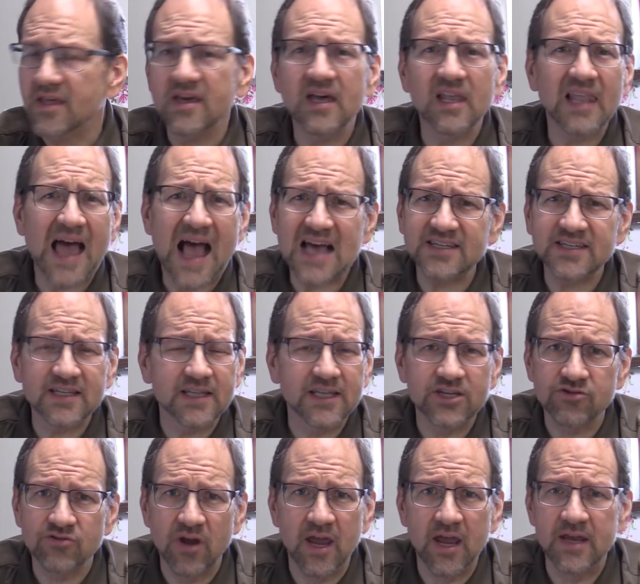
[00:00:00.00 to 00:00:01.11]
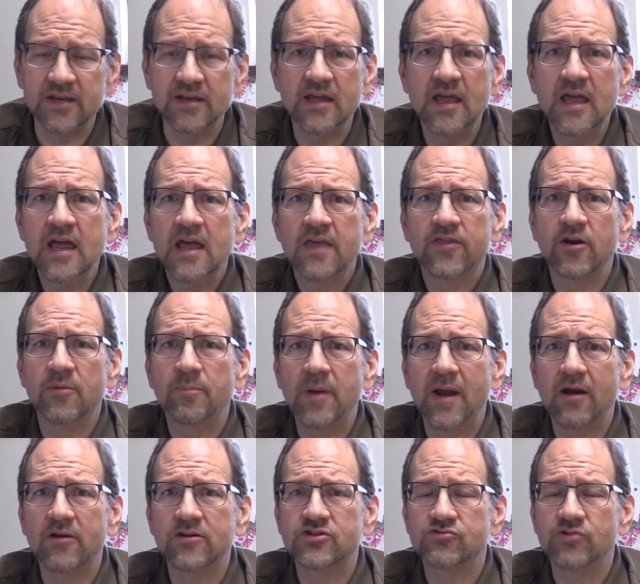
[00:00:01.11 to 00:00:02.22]
classically trained. Their
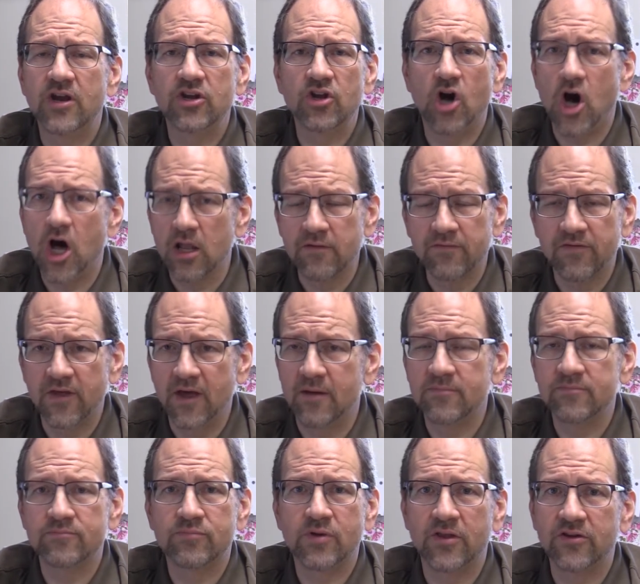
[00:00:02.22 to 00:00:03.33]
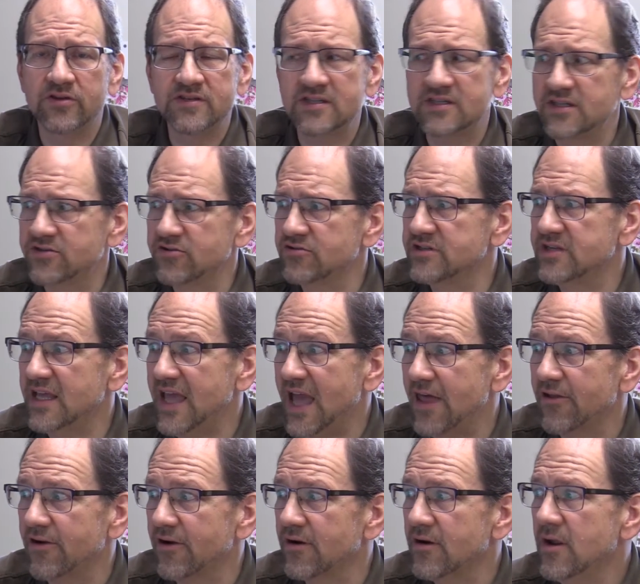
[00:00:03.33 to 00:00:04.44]
parents trained all of them, brothers and sisters
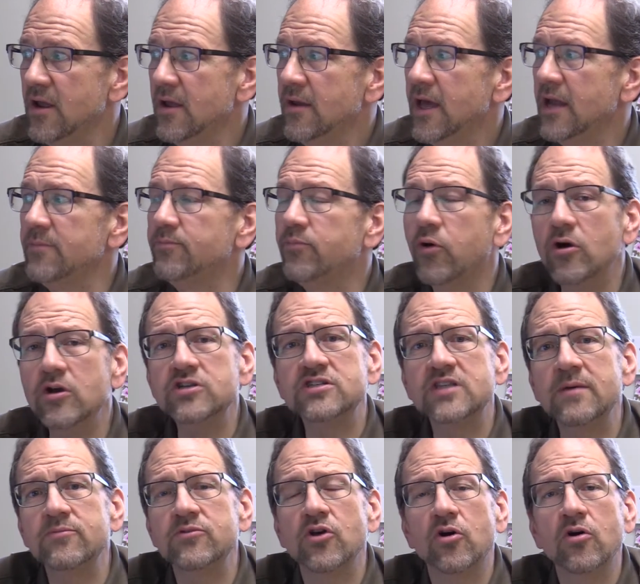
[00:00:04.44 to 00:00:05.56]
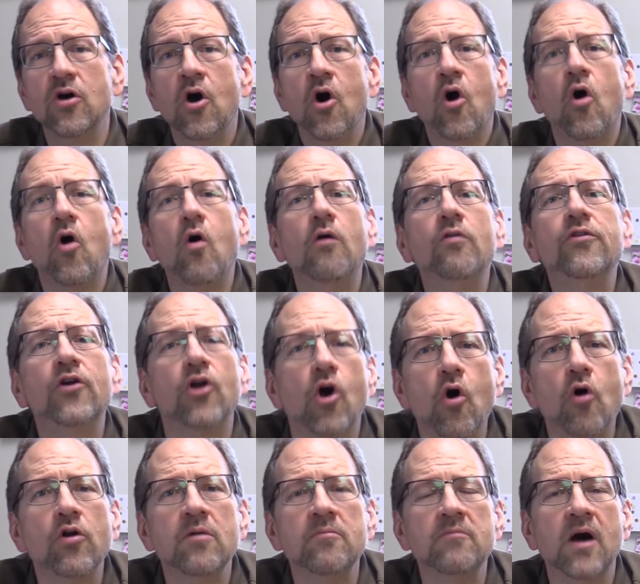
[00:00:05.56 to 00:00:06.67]
together, and pushed them to hold their
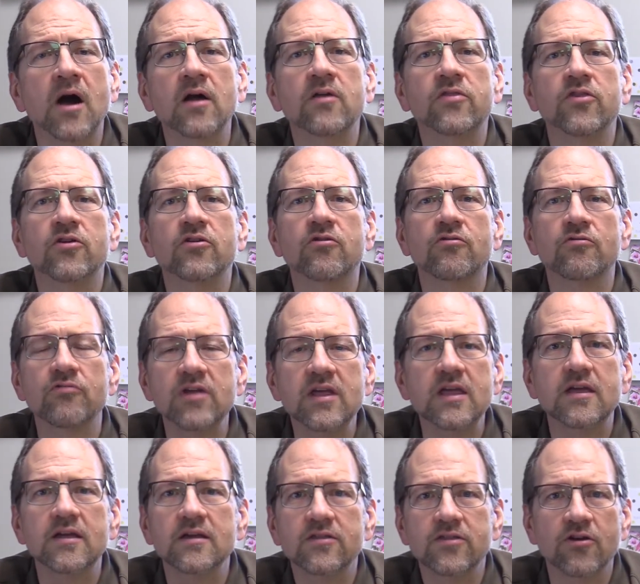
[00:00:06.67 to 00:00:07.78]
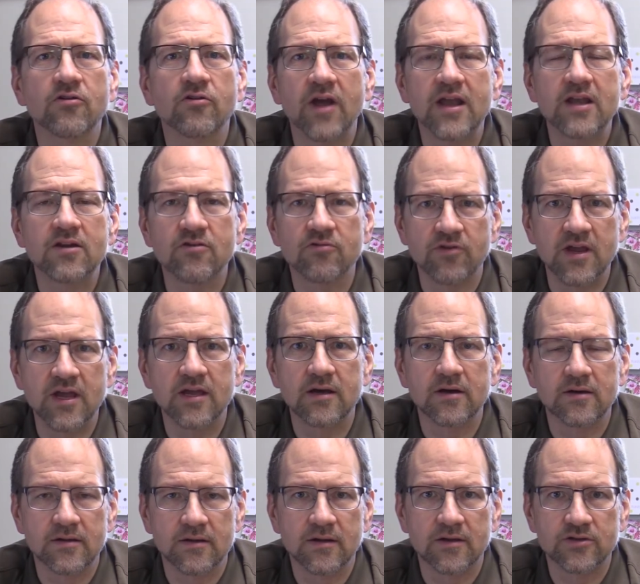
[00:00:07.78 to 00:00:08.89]
own among the Greek, the great Greek
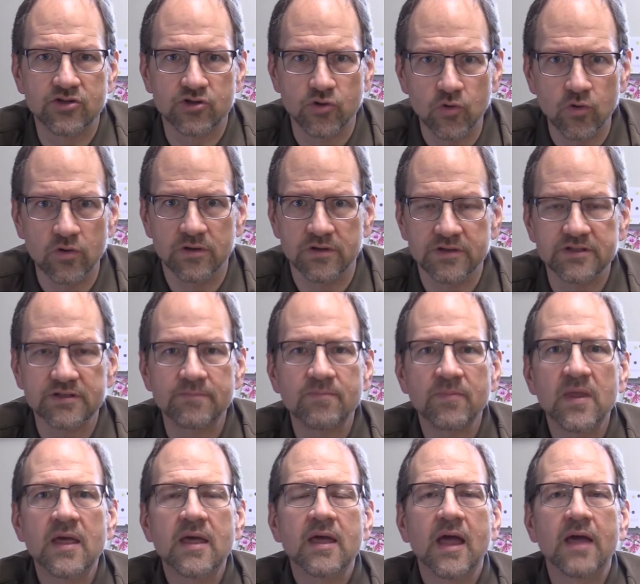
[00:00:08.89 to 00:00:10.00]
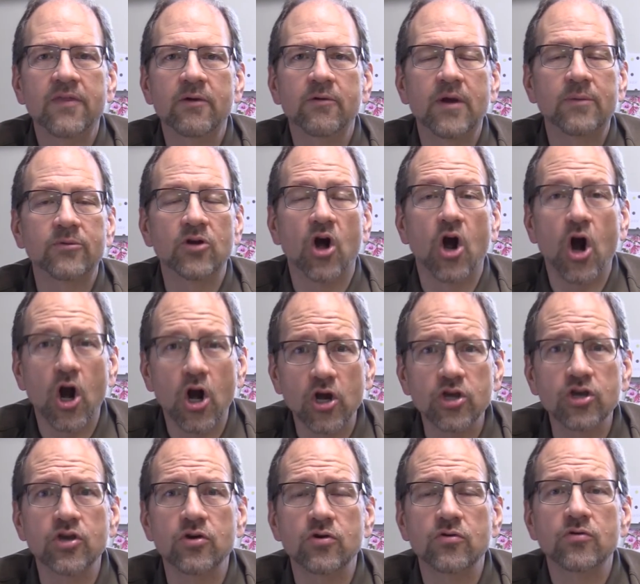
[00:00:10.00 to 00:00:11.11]
schools. And they were able to
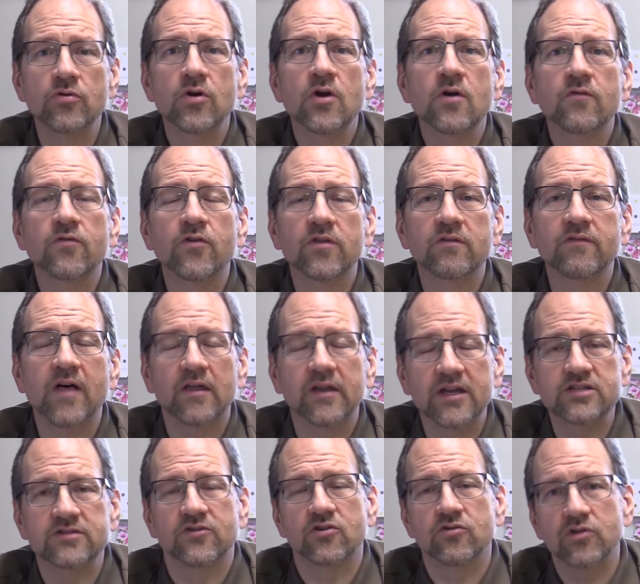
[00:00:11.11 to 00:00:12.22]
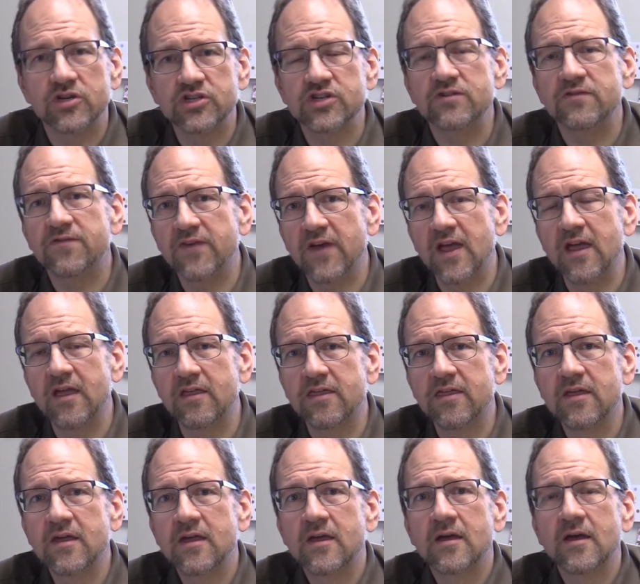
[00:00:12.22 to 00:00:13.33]
argue for the validation of the Christian faith
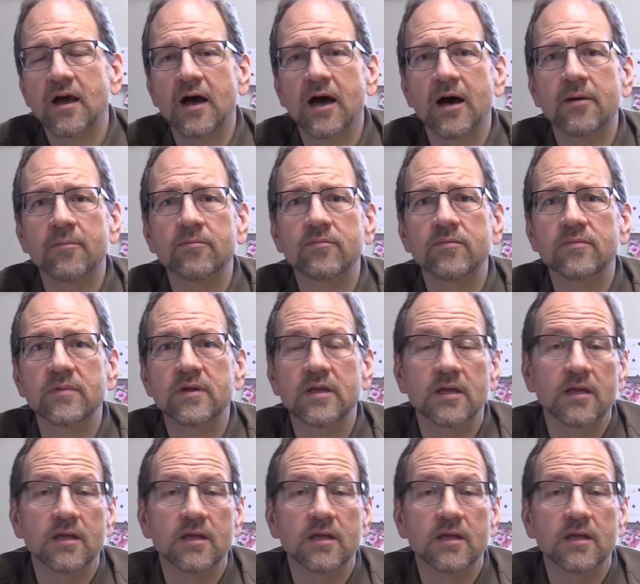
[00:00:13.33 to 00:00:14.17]
um,